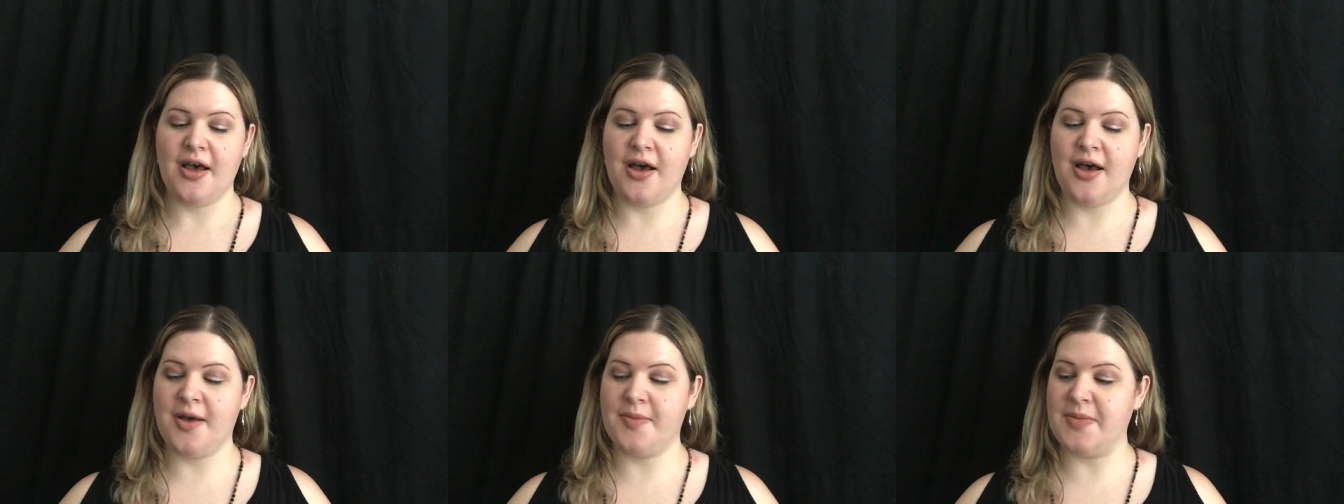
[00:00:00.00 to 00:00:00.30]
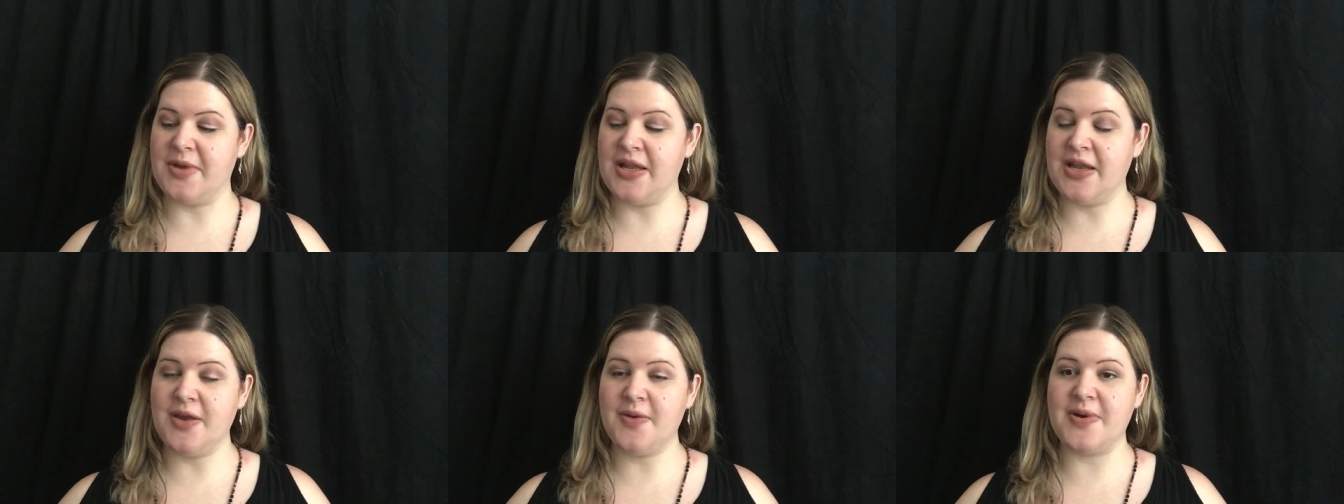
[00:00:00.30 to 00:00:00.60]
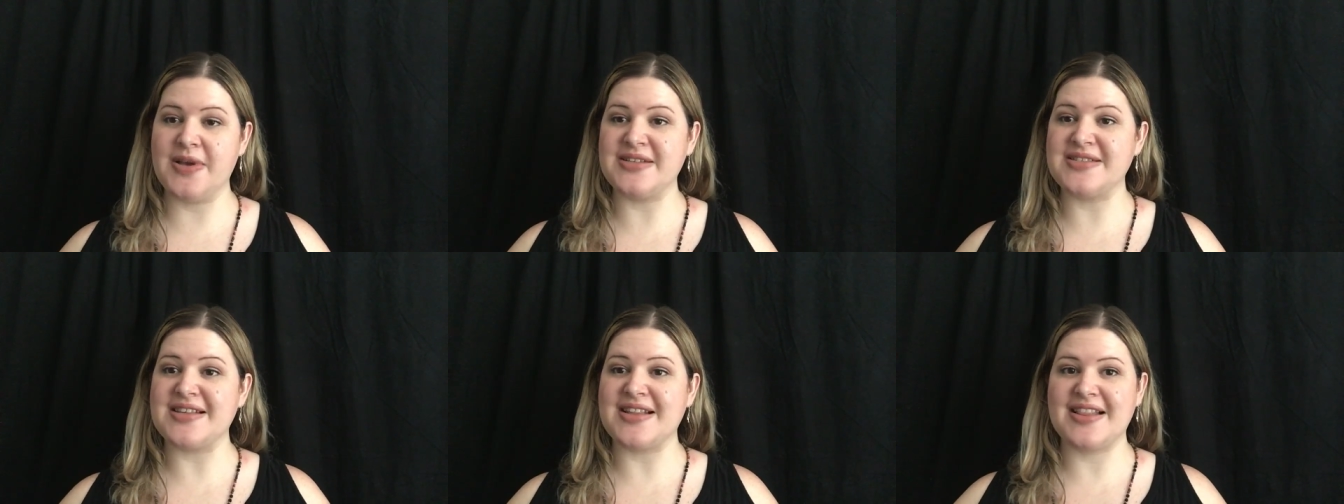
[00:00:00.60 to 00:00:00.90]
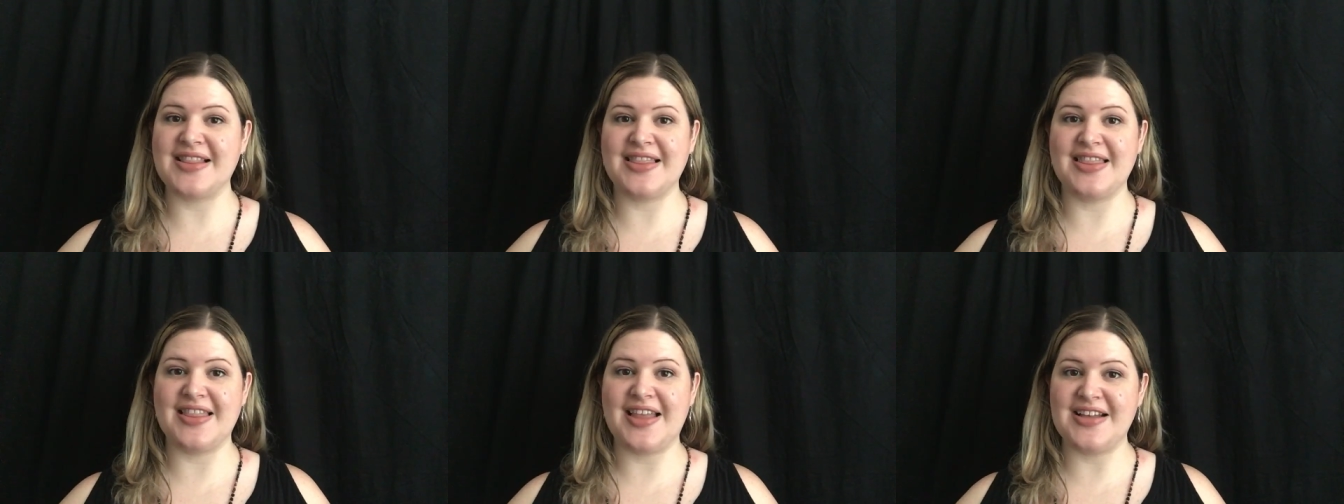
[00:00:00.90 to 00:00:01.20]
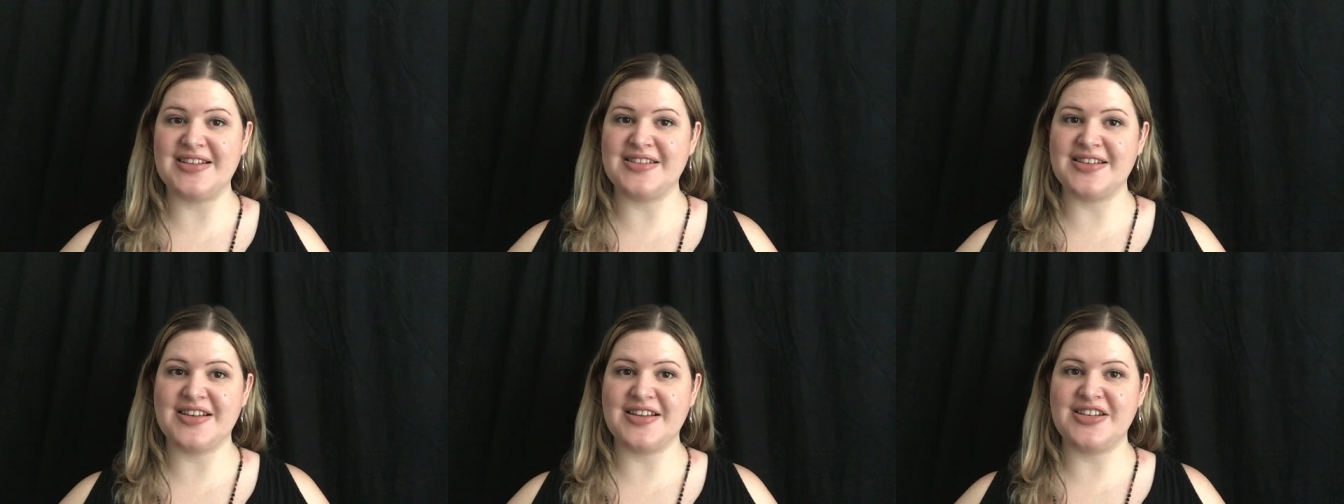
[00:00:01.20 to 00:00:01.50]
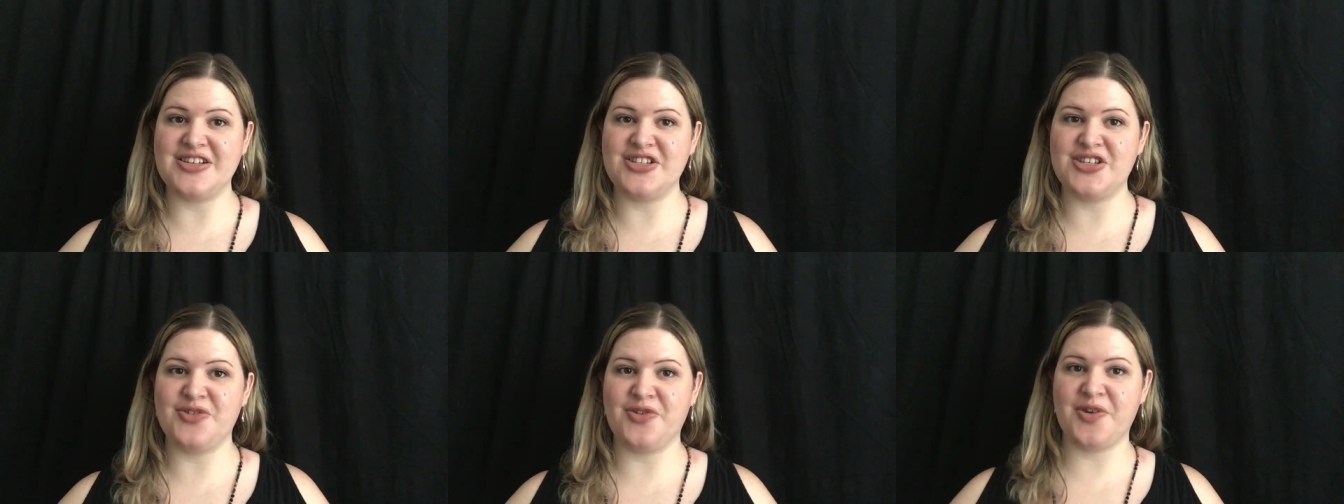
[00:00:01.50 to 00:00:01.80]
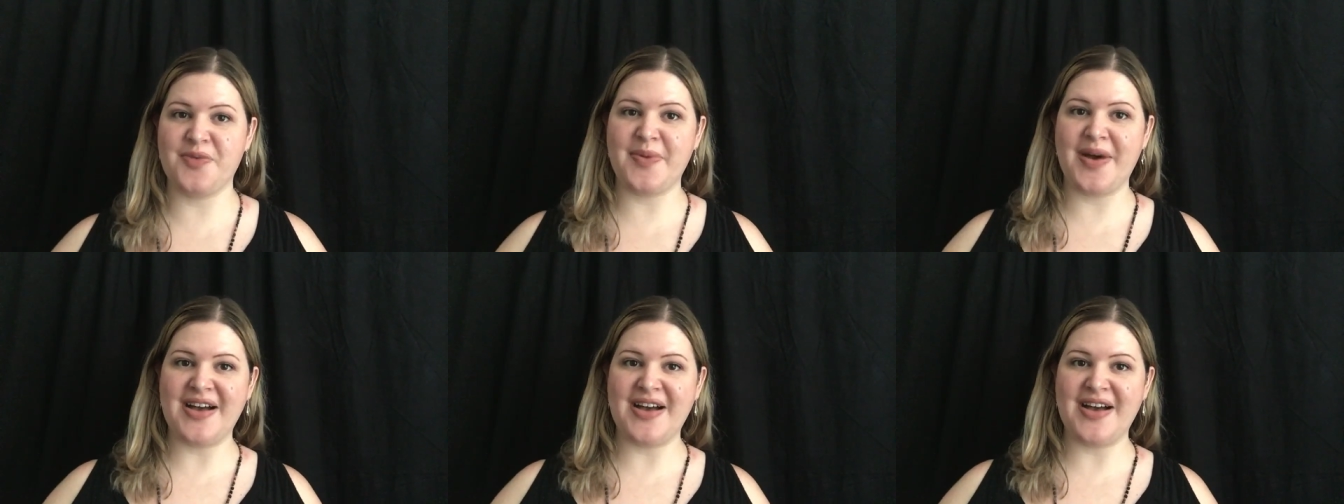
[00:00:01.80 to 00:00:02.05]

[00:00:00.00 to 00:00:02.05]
Um, anyways, let's get into our